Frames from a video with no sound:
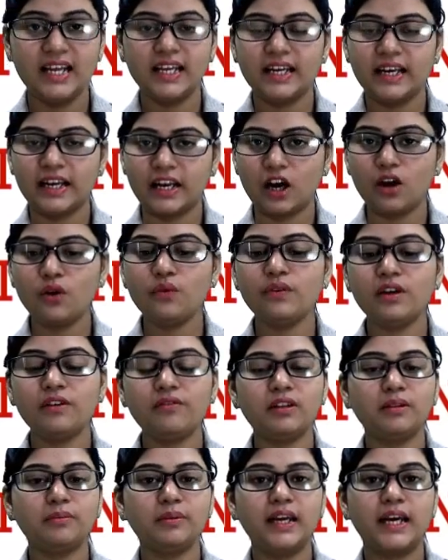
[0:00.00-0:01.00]
Now we
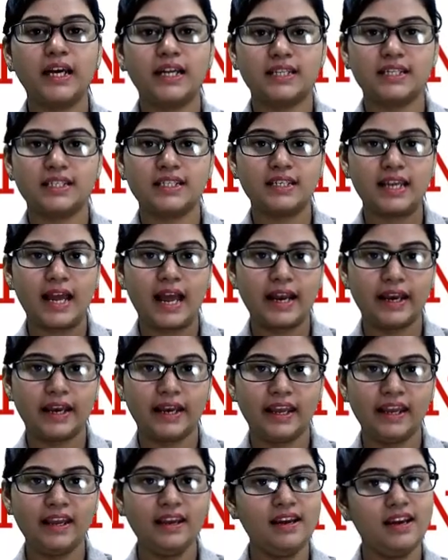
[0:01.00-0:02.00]
will be
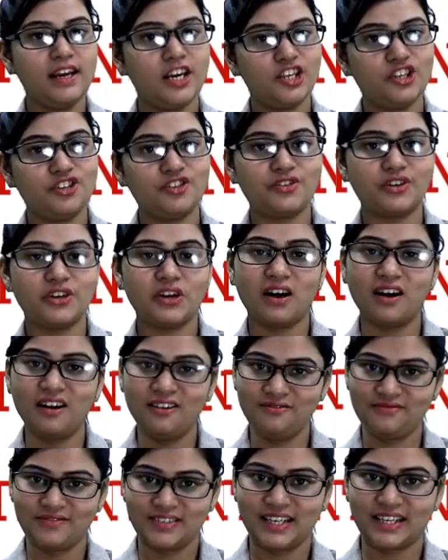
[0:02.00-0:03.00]
understanding history
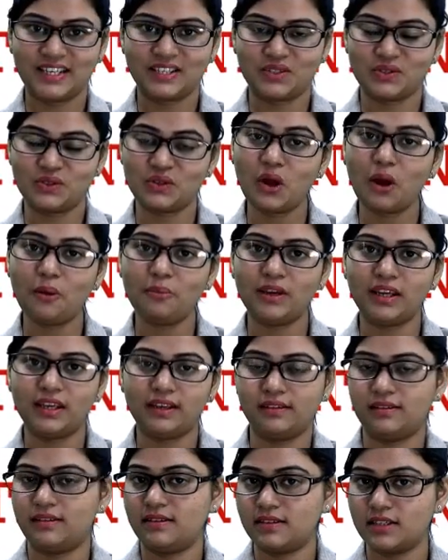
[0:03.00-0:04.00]
of
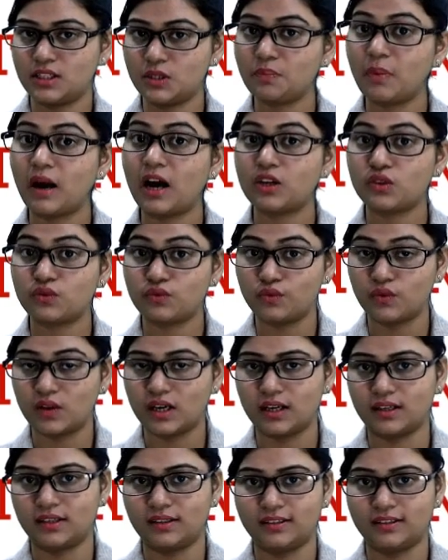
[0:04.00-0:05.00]
taxonomy. This is part 1.